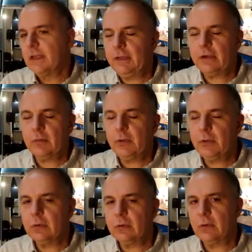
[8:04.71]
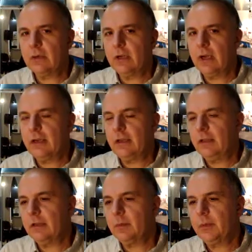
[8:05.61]
in the computer or not
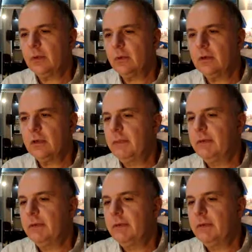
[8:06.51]
in the computer.